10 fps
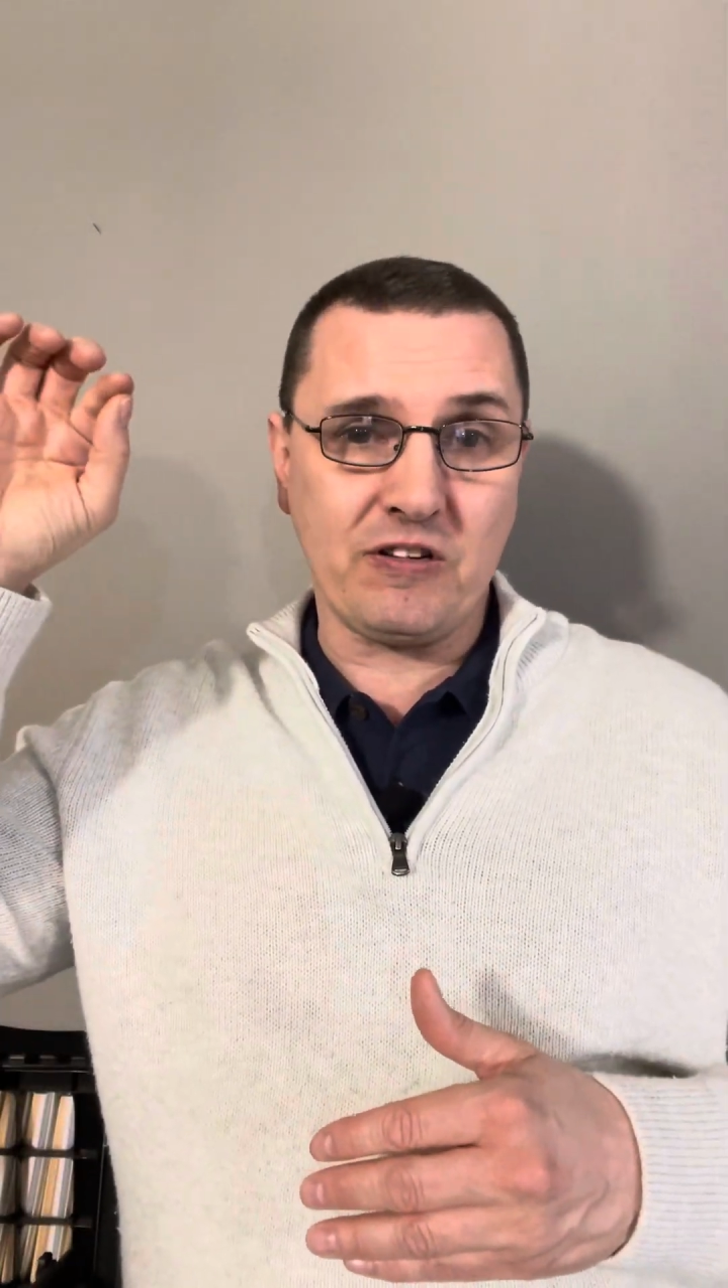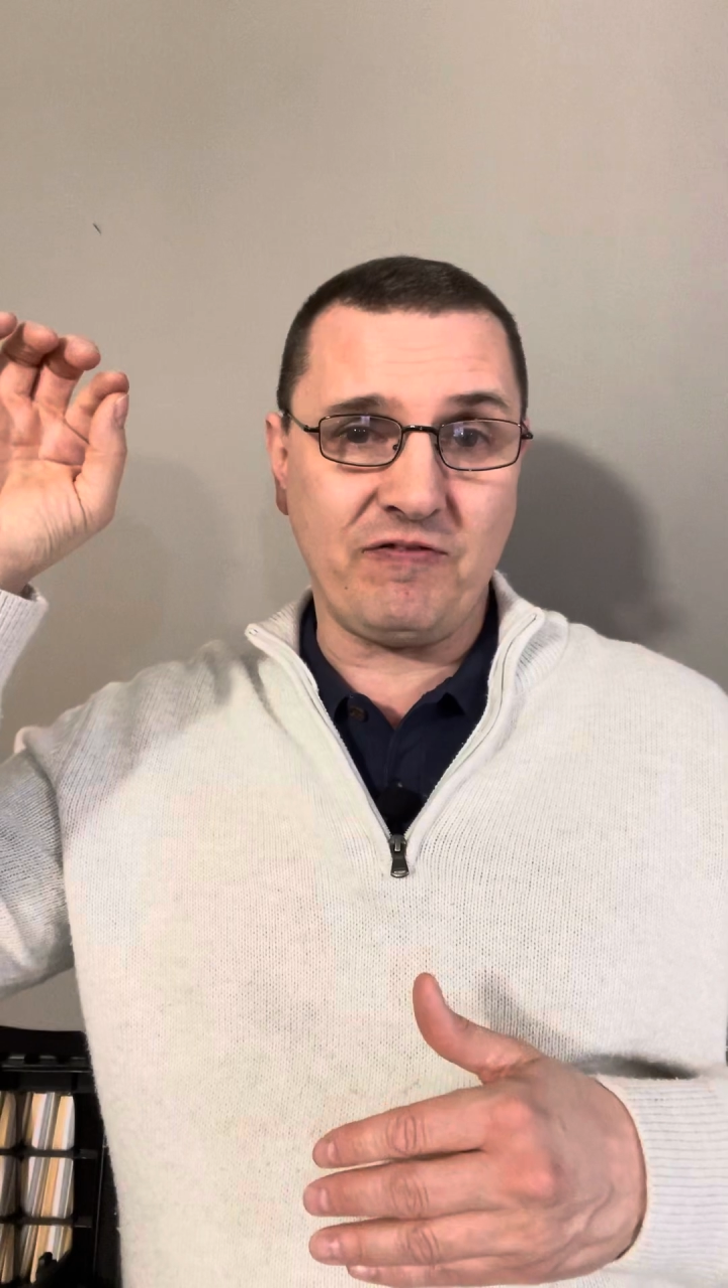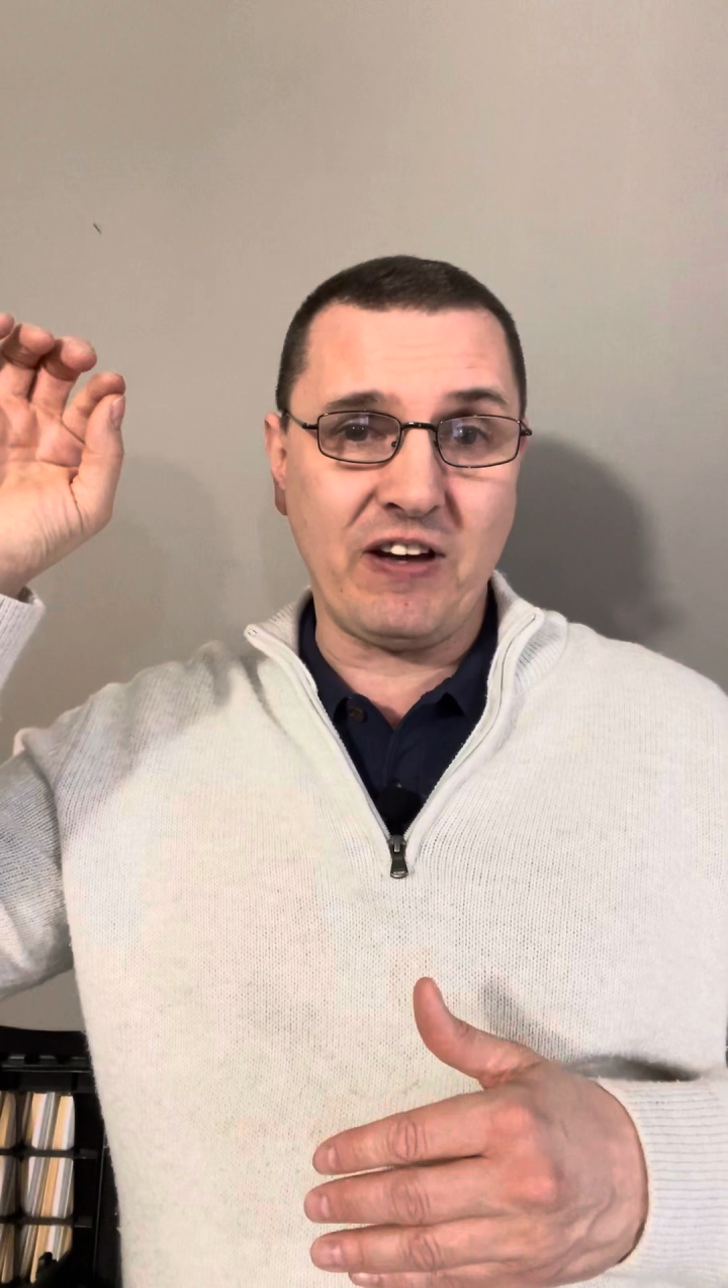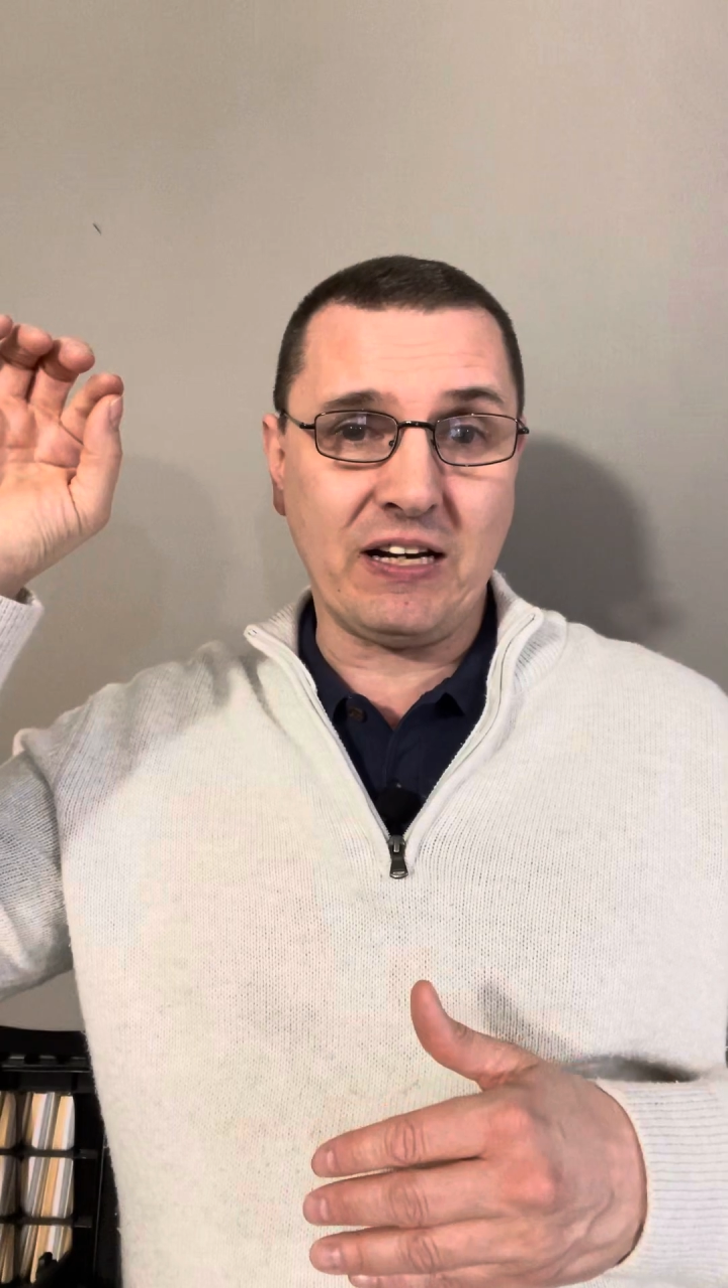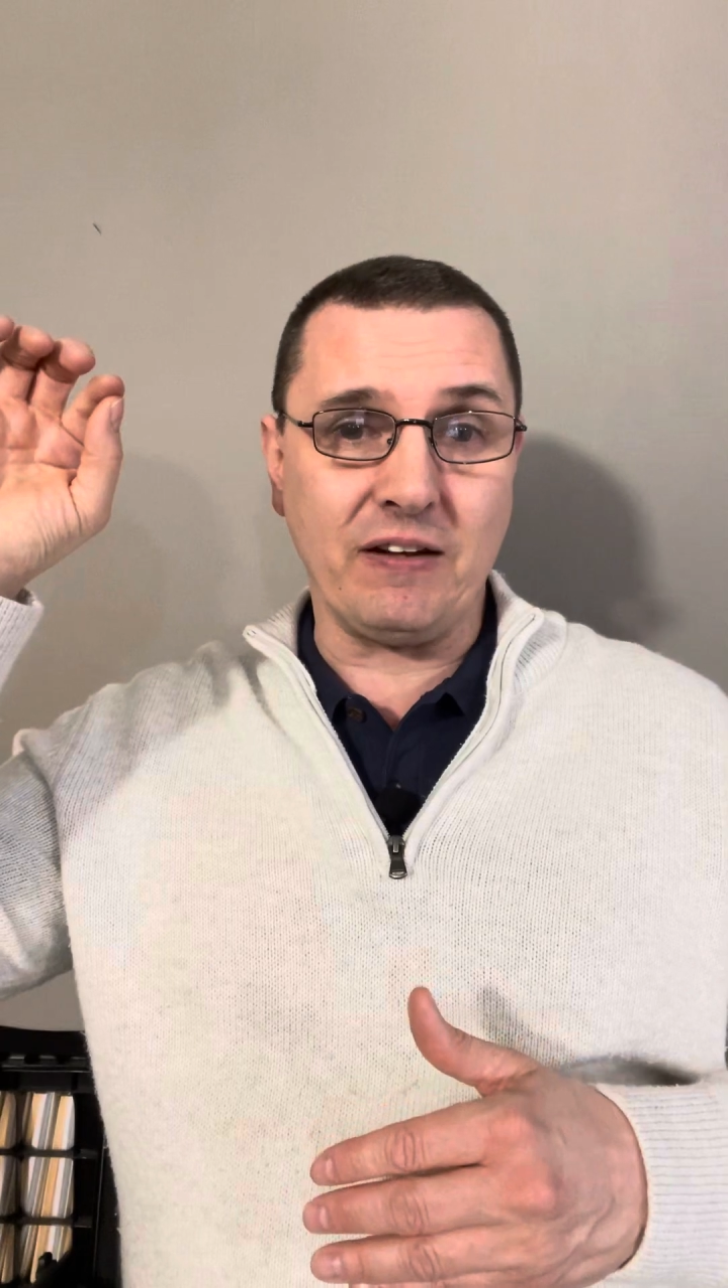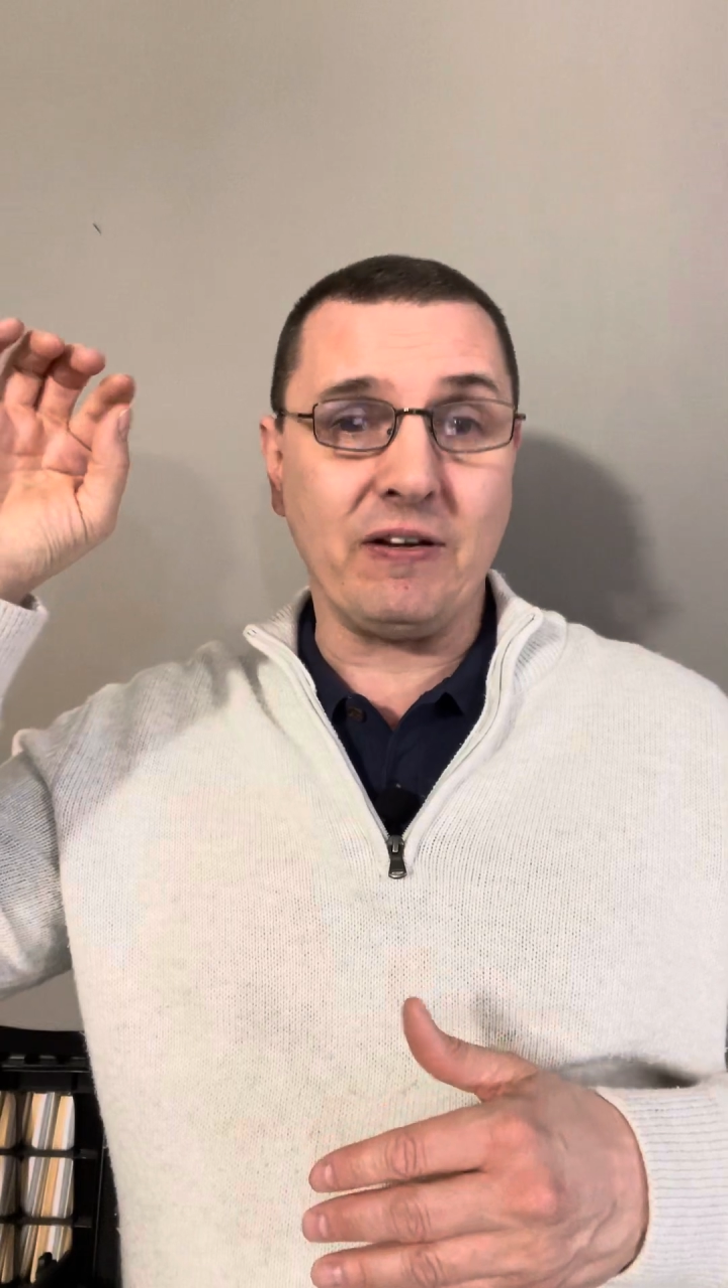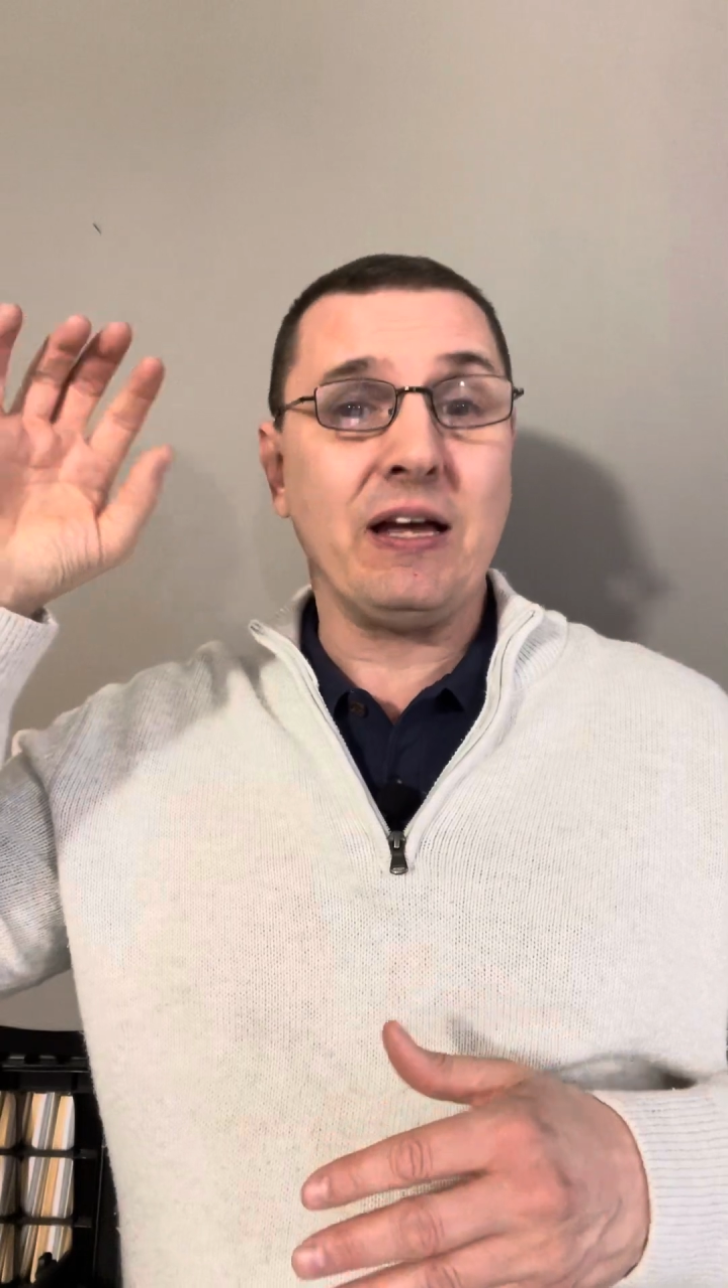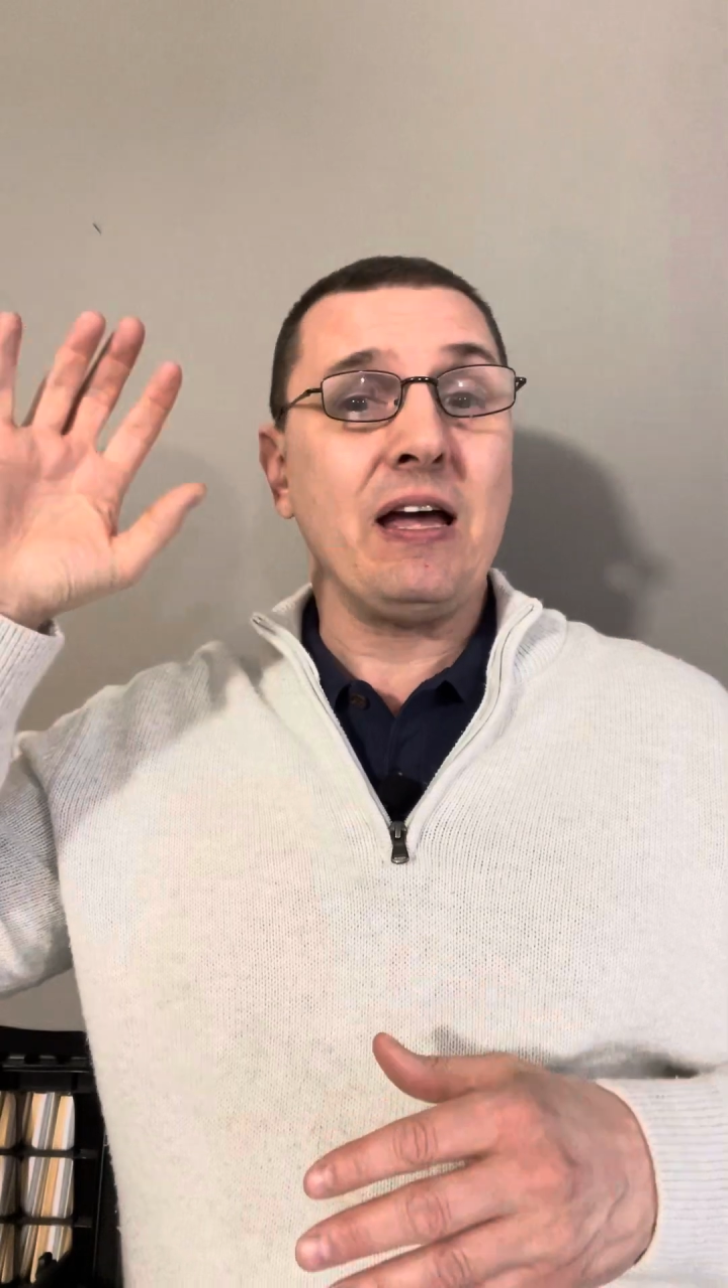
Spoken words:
effective.